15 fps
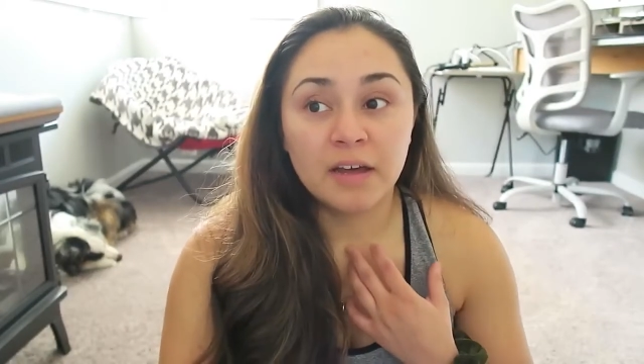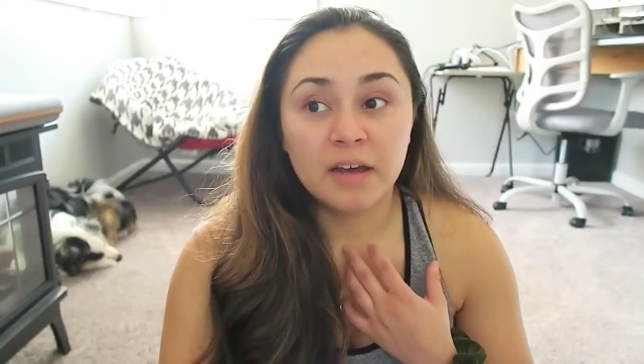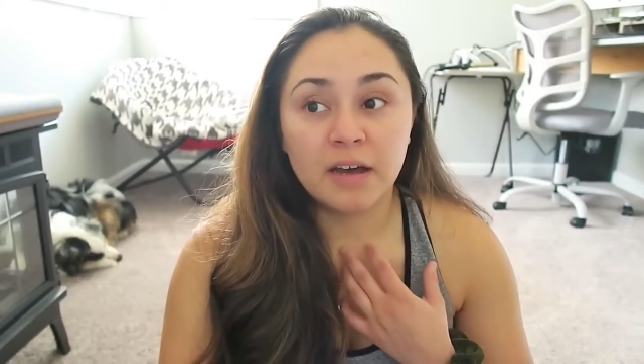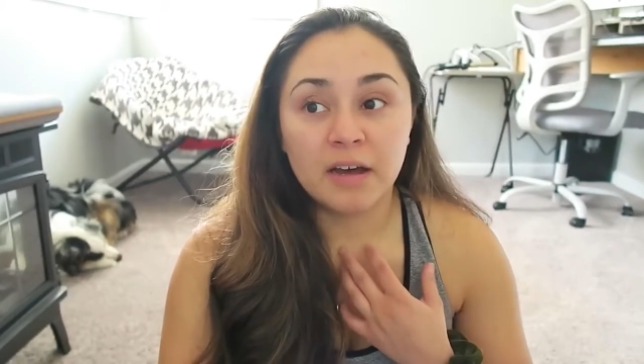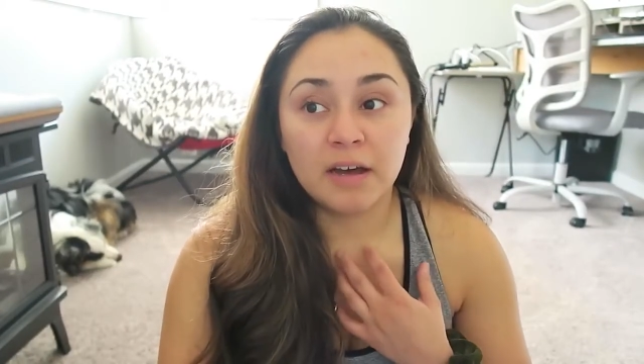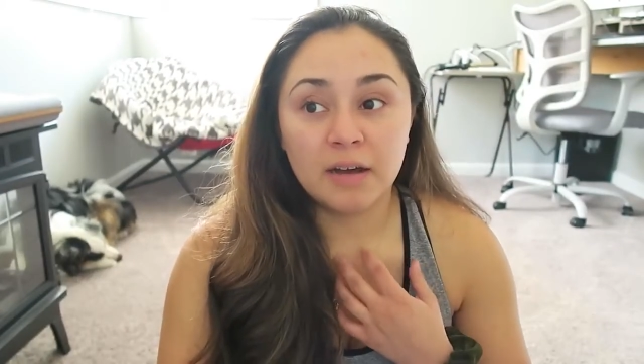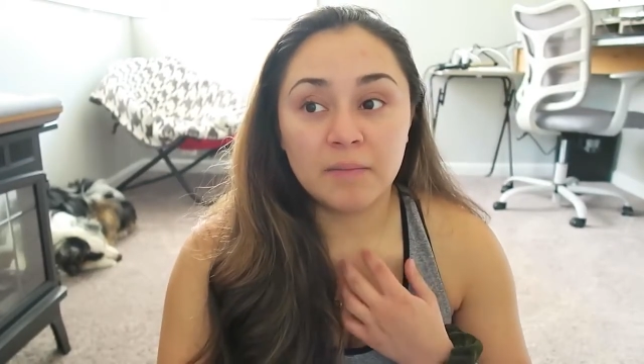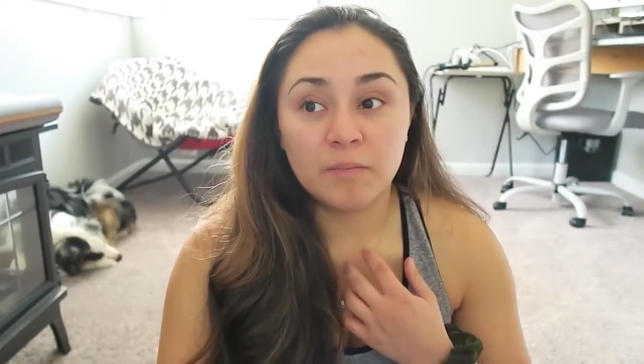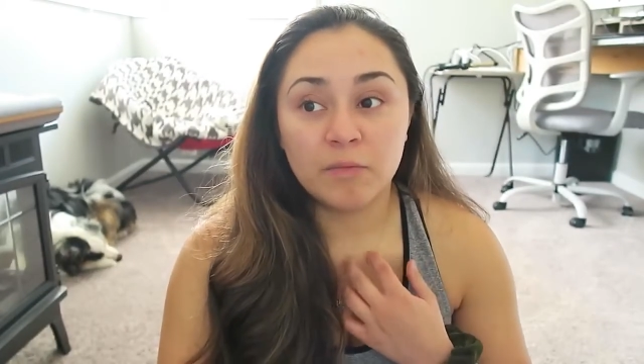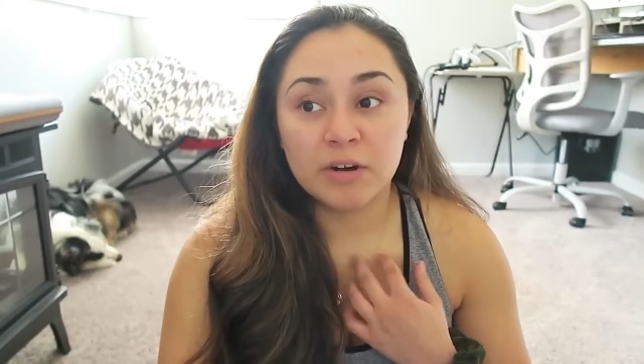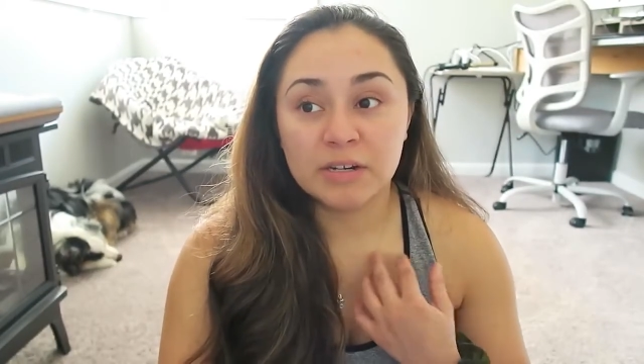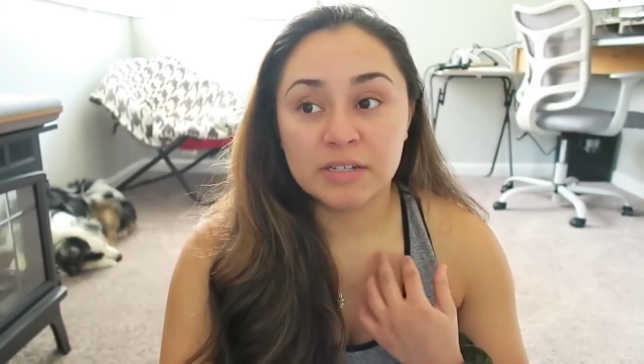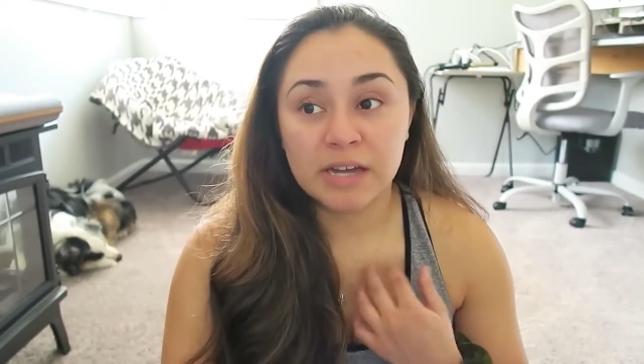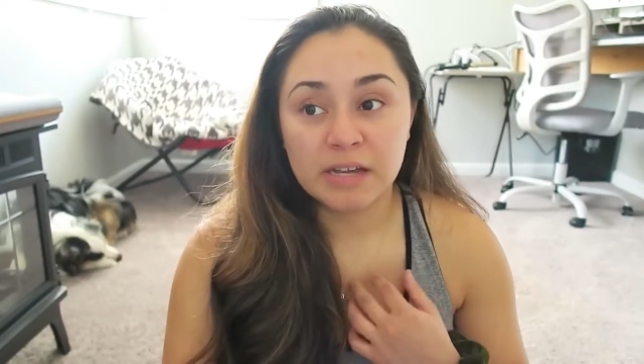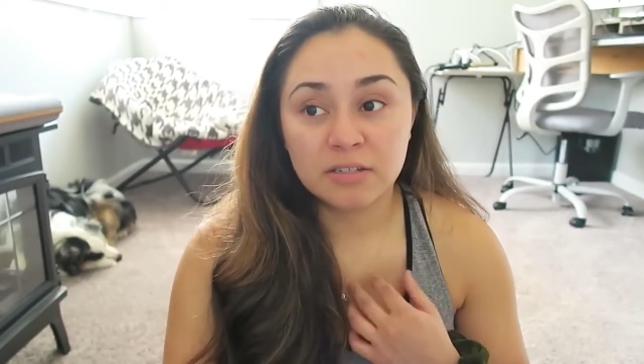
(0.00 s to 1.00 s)
um, where
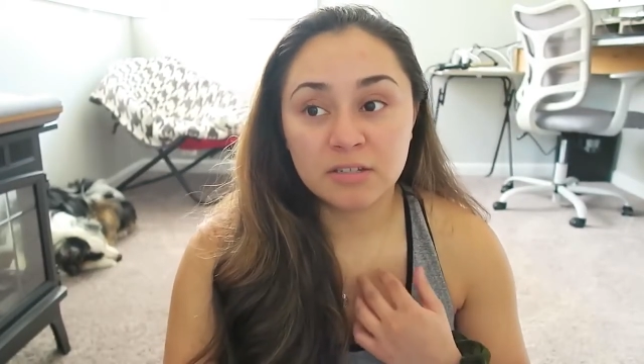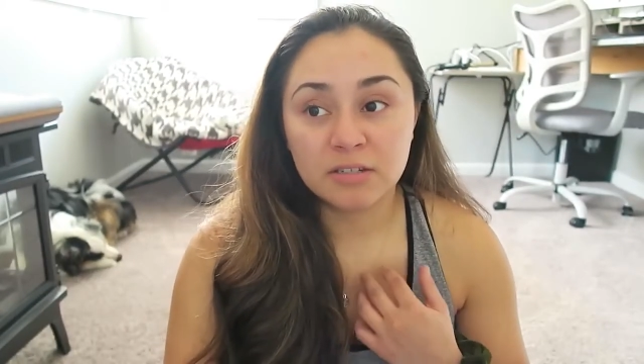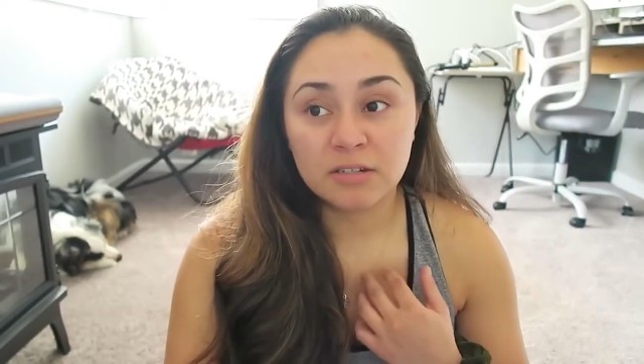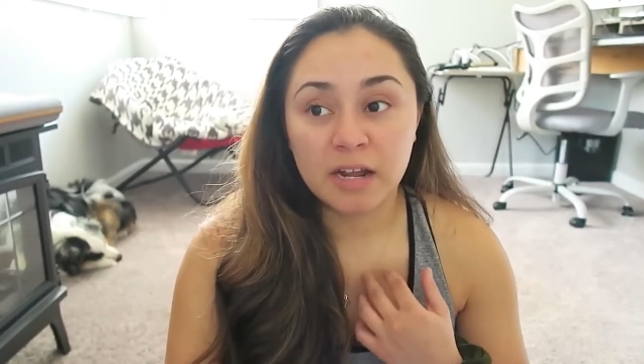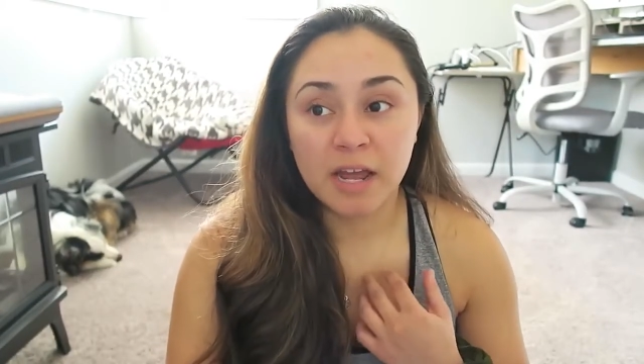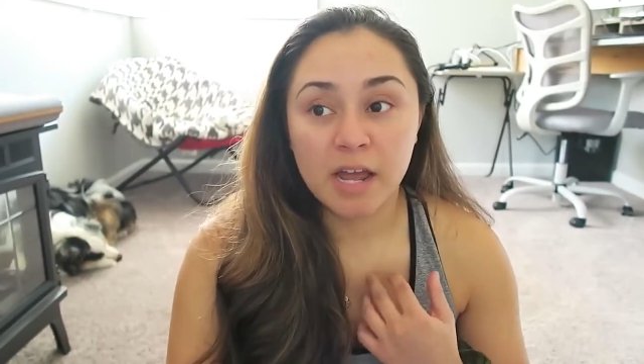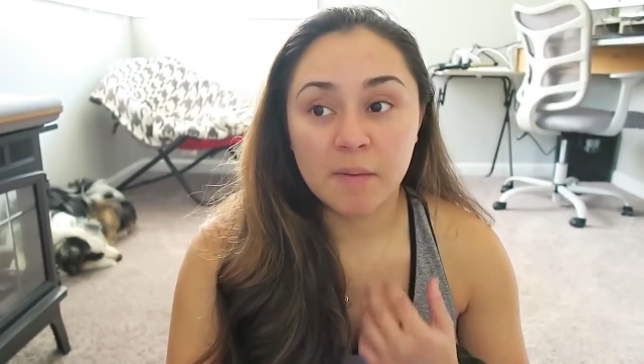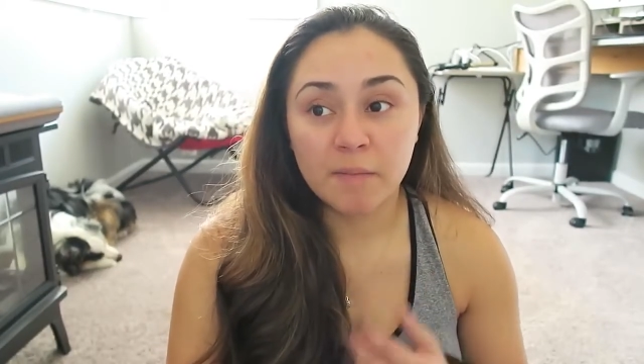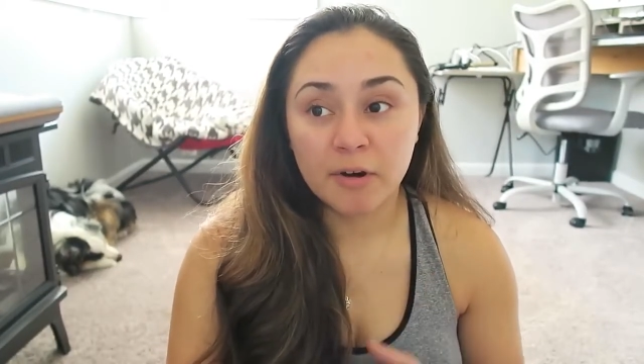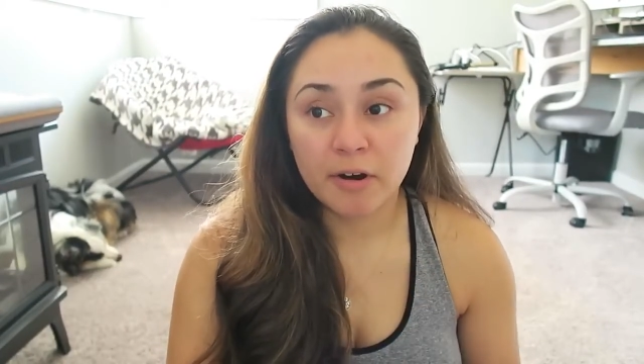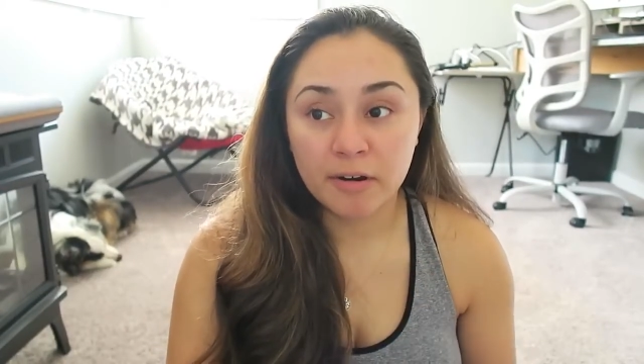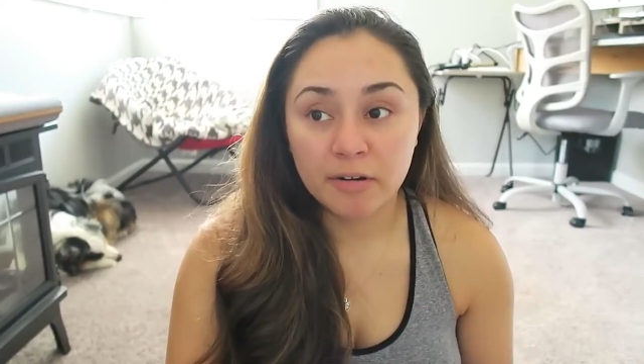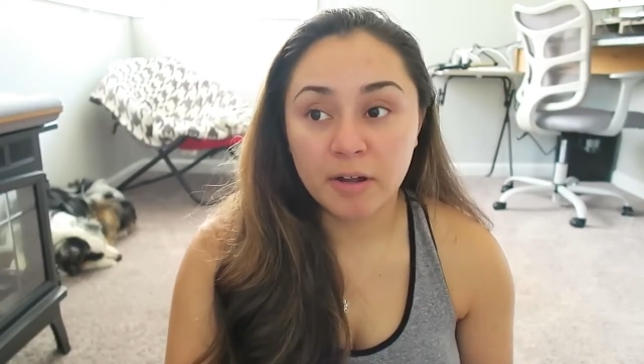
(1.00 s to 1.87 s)
it has their name or